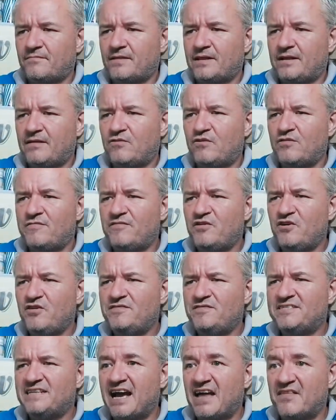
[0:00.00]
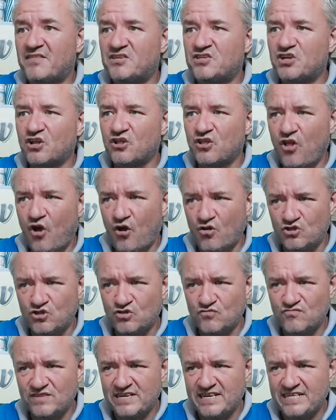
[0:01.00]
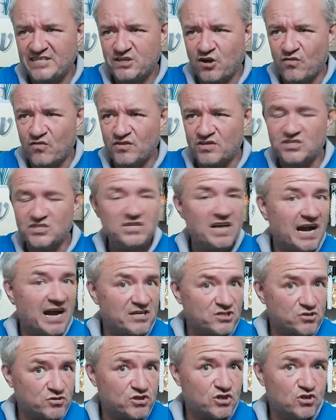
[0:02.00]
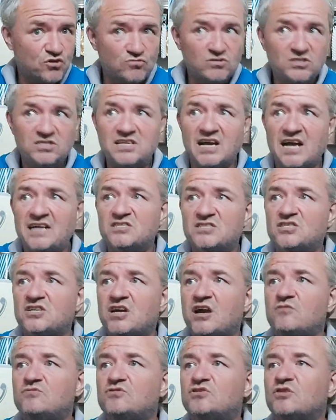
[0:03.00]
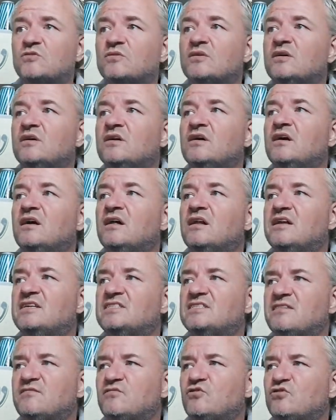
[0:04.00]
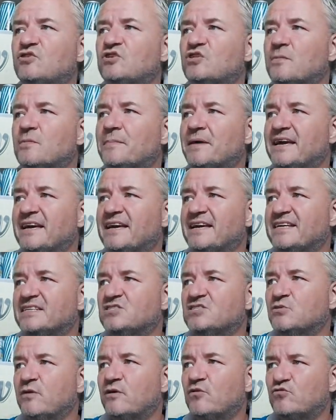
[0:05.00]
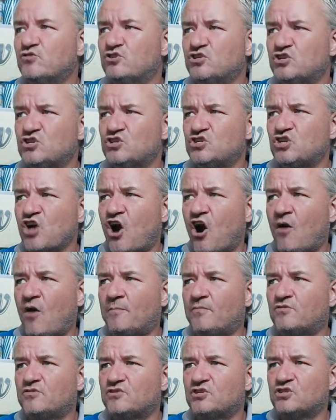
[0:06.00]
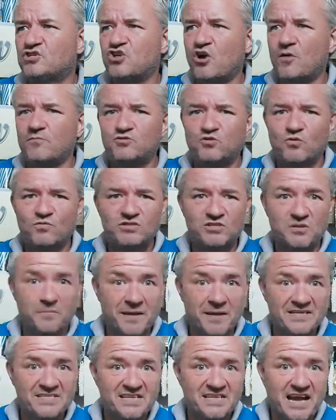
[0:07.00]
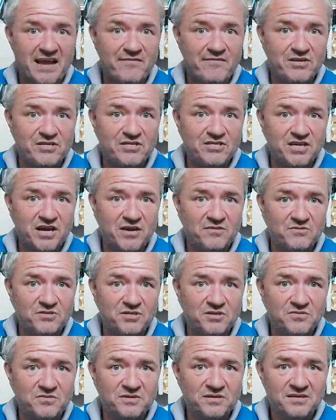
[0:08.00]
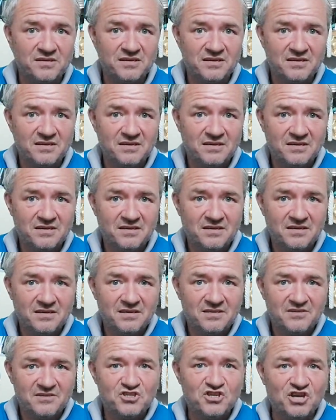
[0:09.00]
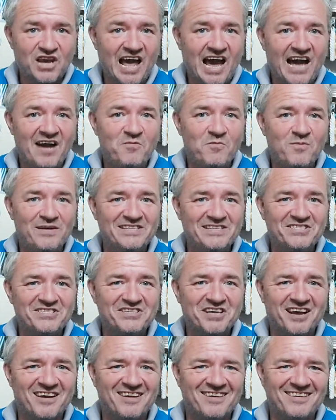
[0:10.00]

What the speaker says: I'll go further down. There's a lot to read on the site, so it's a good site to go to. Let's have a look at the beers. So I'll go to the shop, because the shop's always the best area to go to. July and winter.